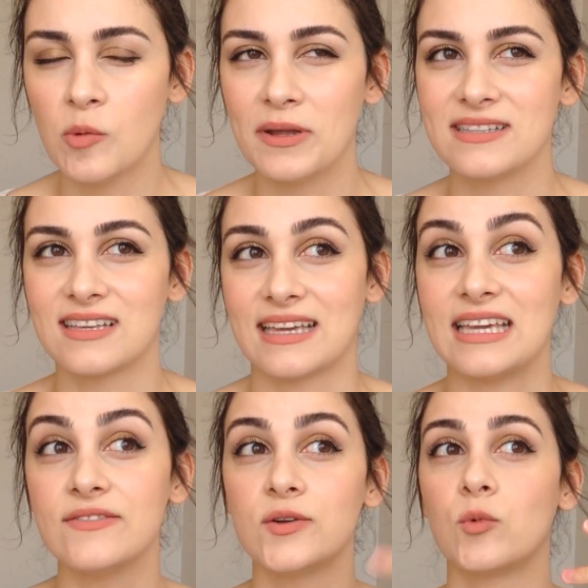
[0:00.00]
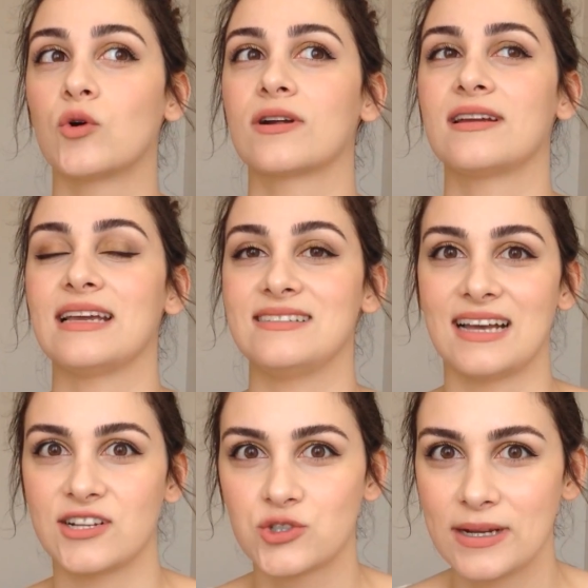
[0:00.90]
but it's even more
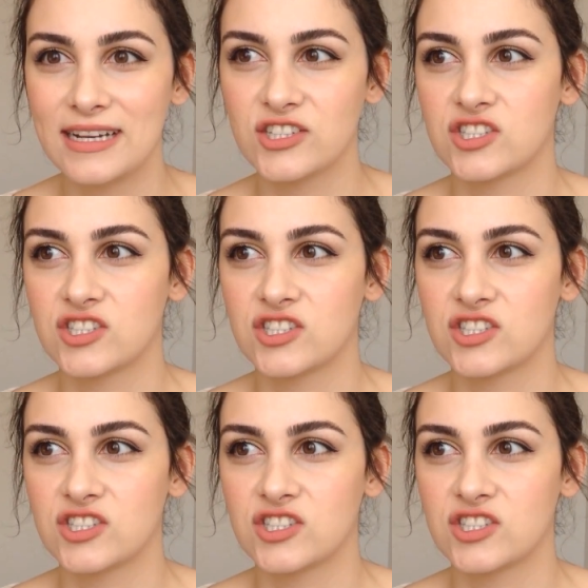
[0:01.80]
exaggerated.